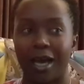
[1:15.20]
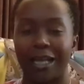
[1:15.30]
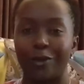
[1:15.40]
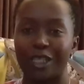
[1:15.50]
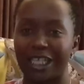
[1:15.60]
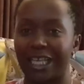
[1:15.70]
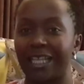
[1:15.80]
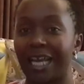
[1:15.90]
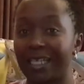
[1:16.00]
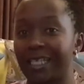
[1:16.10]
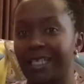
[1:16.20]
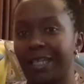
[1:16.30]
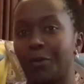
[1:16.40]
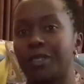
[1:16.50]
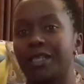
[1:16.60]
and those are the answers are
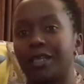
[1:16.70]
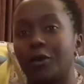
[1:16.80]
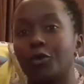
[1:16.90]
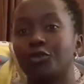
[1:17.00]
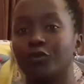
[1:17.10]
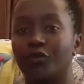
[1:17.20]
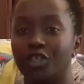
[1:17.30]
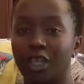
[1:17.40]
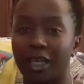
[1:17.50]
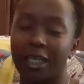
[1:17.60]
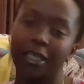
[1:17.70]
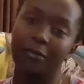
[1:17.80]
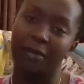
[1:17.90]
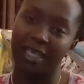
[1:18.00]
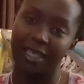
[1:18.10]
the ones that are going to feature in
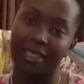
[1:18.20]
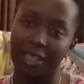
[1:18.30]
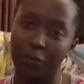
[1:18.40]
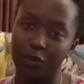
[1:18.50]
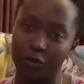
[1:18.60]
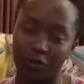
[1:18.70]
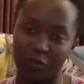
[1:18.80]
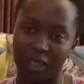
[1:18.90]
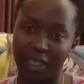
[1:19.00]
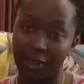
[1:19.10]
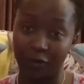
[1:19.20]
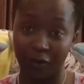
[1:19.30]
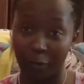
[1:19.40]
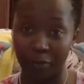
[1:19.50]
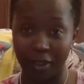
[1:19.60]
my next episode of my Glass of
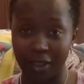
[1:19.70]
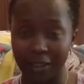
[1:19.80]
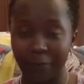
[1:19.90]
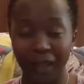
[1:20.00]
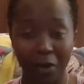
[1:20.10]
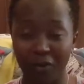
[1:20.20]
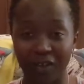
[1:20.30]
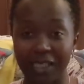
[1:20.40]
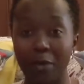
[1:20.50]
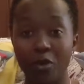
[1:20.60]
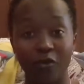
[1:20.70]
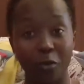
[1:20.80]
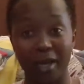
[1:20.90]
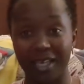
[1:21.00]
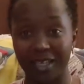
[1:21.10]
Happiness. However, some of
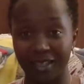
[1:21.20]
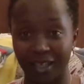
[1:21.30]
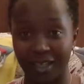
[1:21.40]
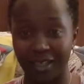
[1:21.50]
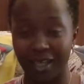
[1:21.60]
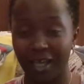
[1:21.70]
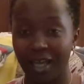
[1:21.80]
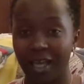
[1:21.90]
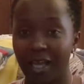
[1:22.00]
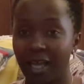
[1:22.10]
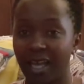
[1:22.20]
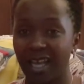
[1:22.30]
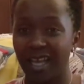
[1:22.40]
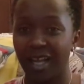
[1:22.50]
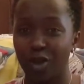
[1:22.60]
you, my ninjas,
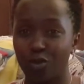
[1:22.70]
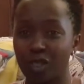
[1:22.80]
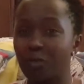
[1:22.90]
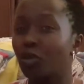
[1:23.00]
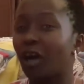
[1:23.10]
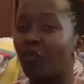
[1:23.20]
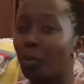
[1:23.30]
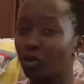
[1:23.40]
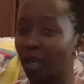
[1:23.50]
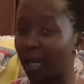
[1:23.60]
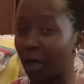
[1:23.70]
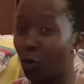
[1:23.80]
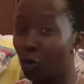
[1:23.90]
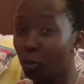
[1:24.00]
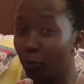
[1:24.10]
you seem to have bought like a
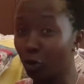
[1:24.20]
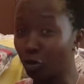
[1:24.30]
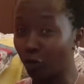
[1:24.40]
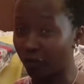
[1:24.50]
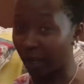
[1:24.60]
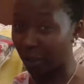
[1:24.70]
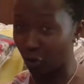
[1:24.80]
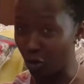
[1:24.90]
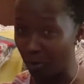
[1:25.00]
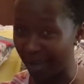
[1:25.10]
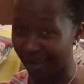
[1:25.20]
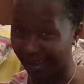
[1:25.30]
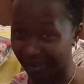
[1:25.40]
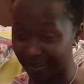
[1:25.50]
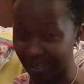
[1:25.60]
whole plot of land on my
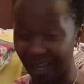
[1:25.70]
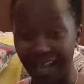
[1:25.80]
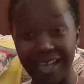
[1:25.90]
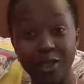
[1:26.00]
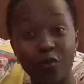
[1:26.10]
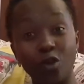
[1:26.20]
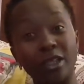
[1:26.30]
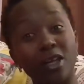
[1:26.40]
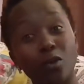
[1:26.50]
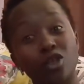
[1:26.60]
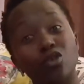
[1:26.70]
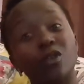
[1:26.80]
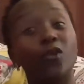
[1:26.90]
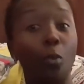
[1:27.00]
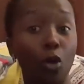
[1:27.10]
heart. I asked for 10 questions
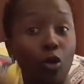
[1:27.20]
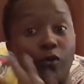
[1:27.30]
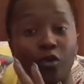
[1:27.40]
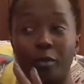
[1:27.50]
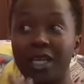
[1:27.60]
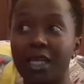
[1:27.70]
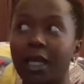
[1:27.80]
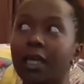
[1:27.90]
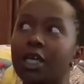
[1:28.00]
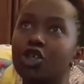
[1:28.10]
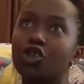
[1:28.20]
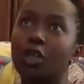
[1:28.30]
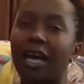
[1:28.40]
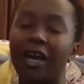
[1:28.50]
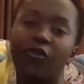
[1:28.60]
from all of you, meaning
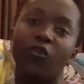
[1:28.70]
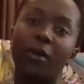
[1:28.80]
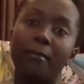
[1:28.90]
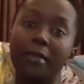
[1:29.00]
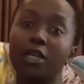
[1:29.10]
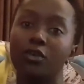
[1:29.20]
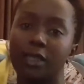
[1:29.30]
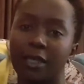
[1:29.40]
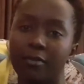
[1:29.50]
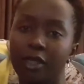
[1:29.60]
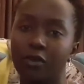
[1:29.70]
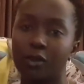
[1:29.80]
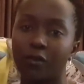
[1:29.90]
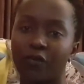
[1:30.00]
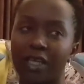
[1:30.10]
I have over millions and
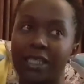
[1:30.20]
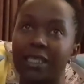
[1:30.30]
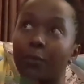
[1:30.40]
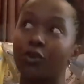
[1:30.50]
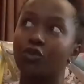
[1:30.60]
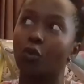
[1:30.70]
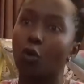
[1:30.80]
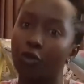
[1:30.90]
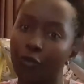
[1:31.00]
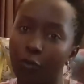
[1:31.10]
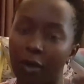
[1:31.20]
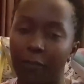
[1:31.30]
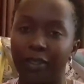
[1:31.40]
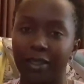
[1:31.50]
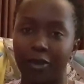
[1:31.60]
millions of fans. I'm supposed to go through
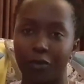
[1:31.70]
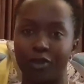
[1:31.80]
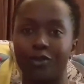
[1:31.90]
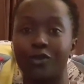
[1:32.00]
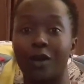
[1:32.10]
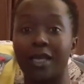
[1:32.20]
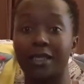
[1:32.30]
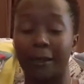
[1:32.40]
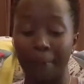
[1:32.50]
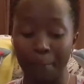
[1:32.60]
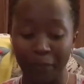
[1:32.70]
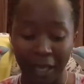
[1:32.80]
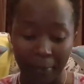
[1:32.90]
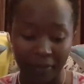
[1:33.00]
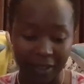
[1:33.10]
and pick 10 questions to answer.
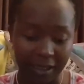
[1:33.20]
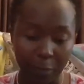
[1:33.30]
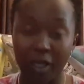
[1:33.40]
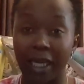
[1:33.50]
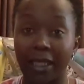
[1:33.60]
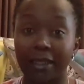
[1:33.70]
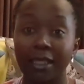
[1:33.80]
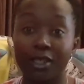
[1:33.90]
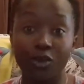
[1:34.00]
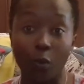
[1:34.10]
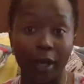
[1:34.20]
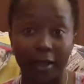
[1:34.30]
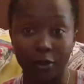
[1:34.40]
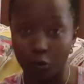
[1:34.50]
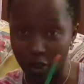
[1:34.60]
But there's someone like T
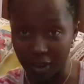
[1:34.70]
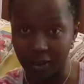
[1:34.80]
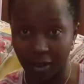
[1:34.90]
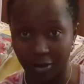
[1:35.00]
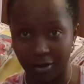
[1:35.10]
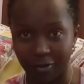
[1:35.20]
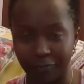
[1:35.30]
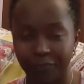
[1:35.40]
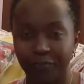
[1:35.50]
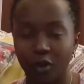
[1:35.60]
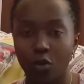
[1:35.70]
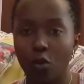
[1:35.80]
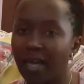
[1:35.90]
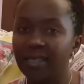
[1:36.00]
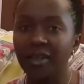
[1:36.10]
Squared on Instagram
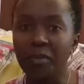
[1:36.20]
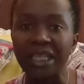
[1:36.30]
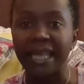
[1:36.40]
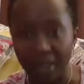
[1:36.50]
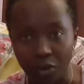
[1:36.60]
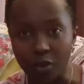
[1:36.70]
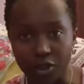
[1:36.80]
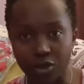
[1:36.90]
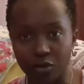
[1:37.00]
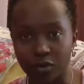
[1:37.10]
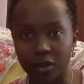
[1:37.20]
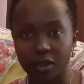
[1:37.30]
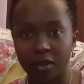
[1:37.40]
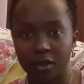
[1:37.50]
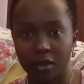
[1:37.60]
who asked me 10
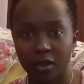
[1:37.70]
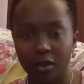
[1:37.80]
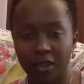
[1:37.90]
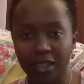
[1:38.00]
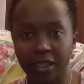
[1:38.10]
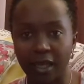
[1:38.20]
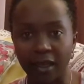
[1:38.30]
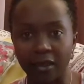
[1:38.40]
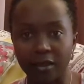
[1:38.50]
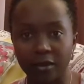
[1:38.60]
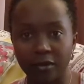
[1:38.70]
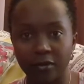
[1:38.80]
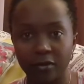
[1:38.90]
questions. That's like